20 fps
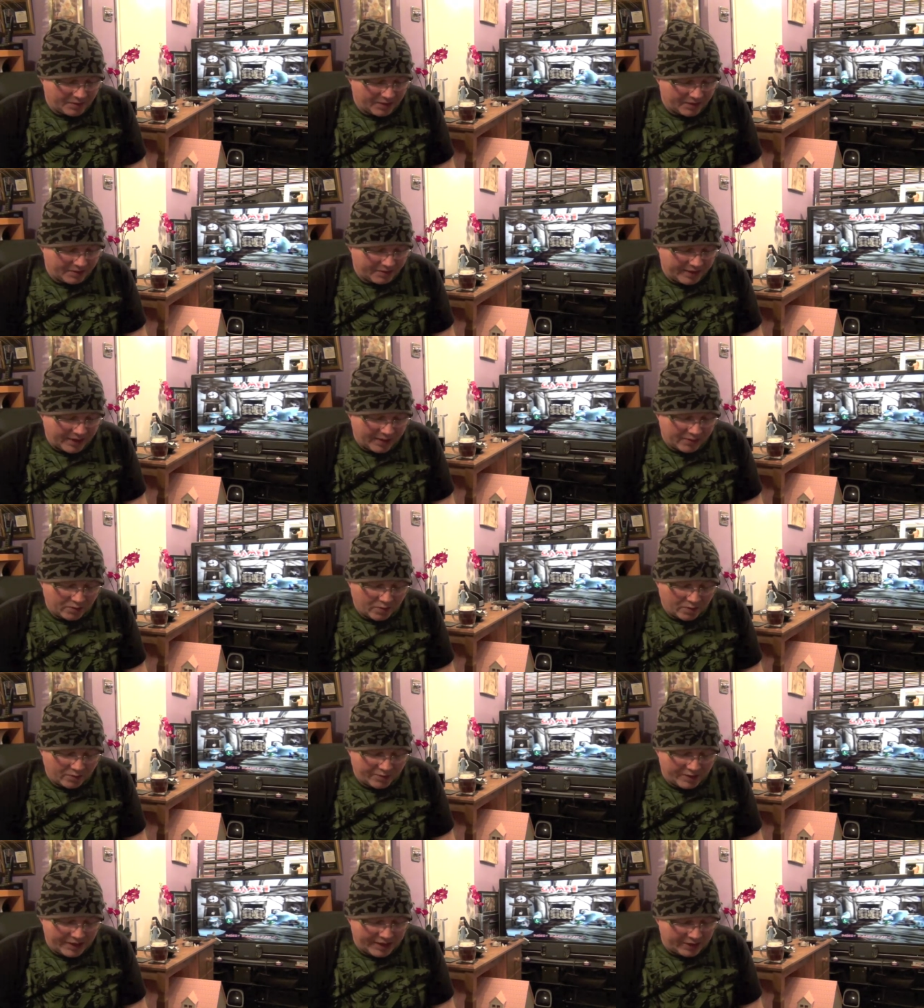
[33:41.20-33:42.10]
sounds
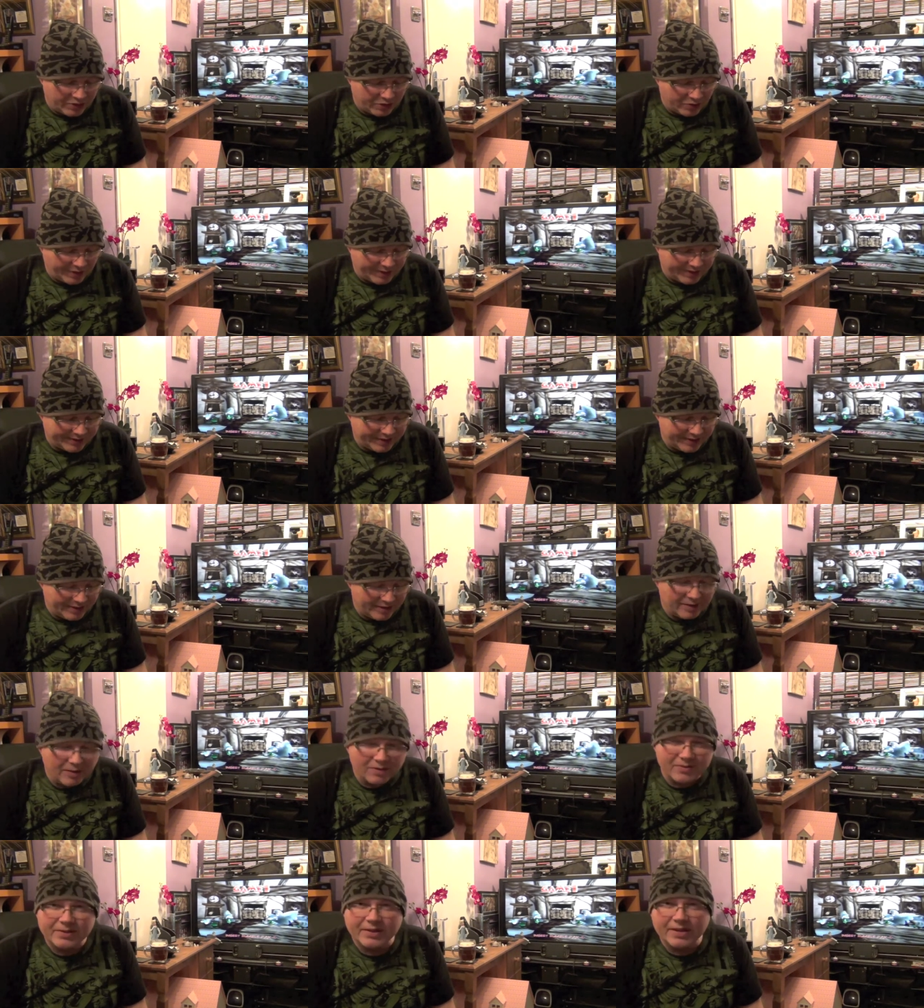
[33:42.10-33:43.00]
awfully interesting. You
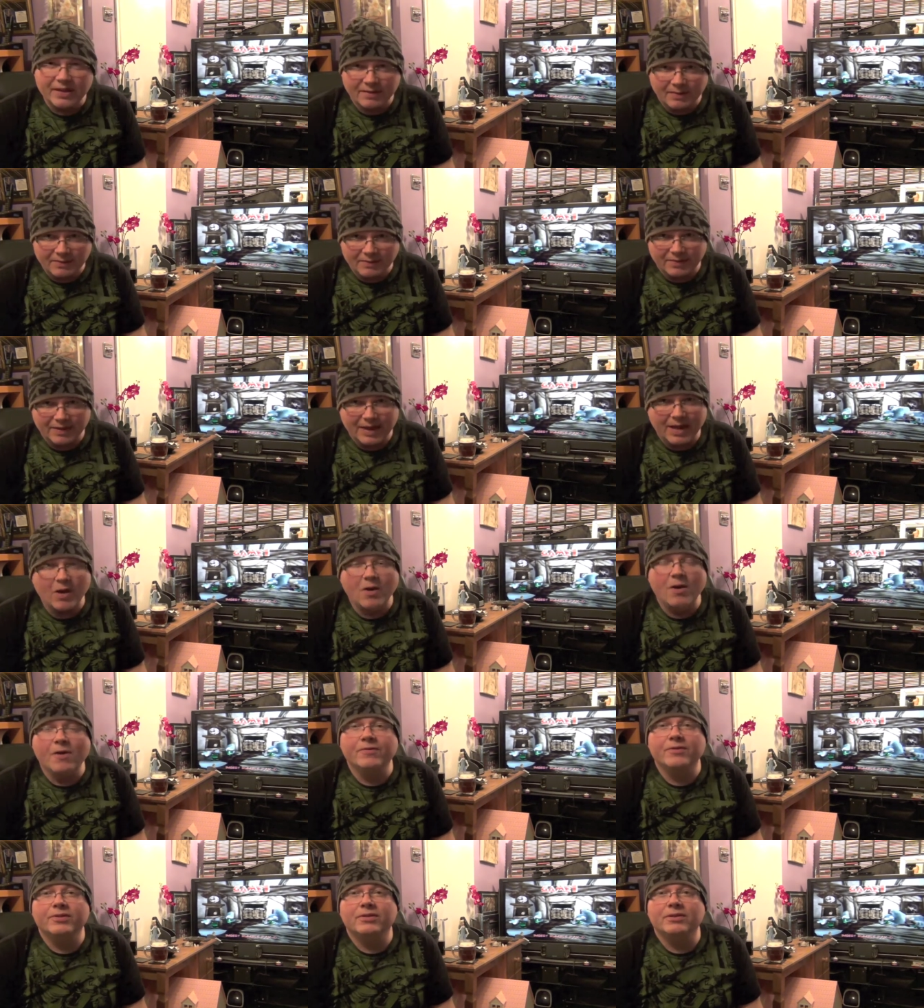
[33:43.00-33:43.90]
don't see it that
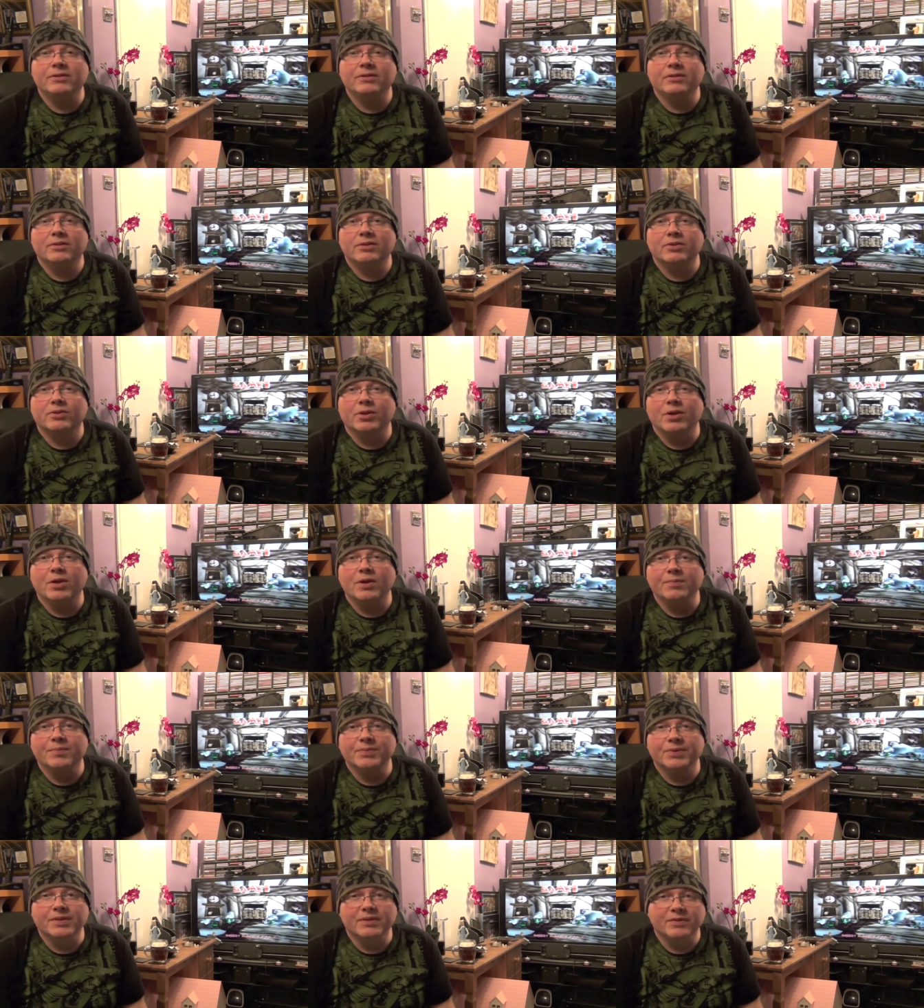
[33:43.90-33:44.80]
often in the
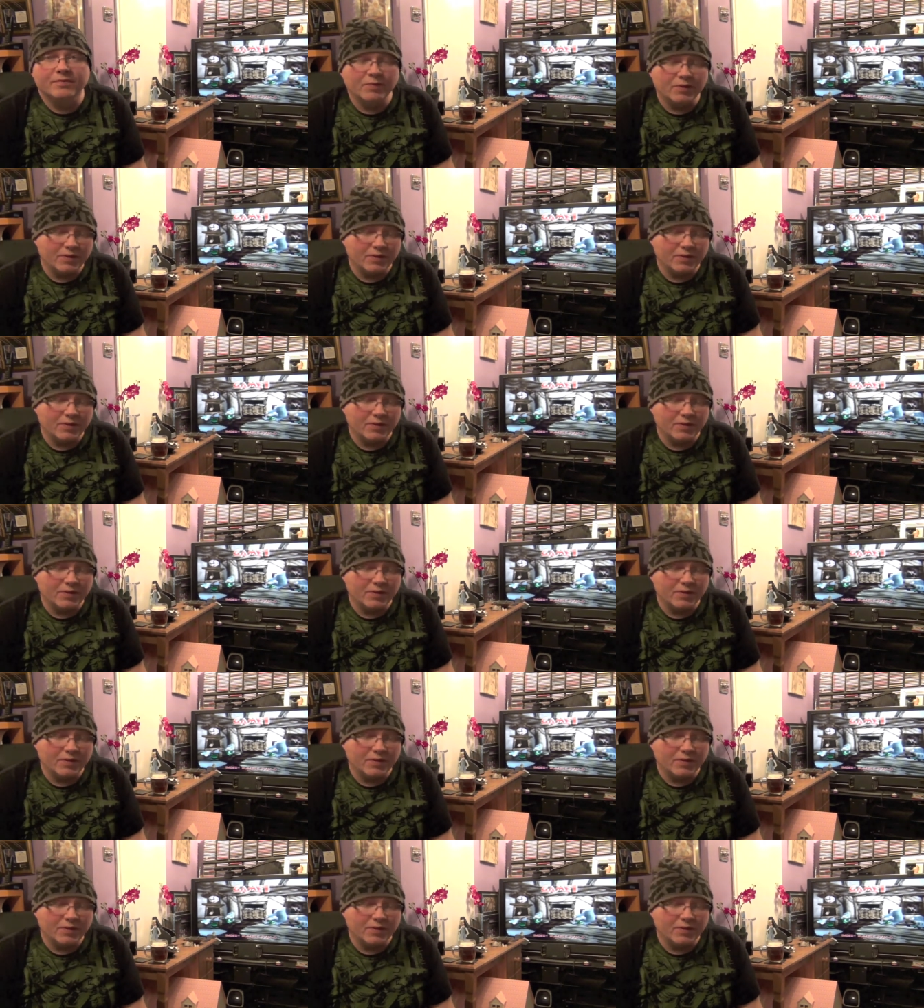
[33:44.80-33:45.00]
shops.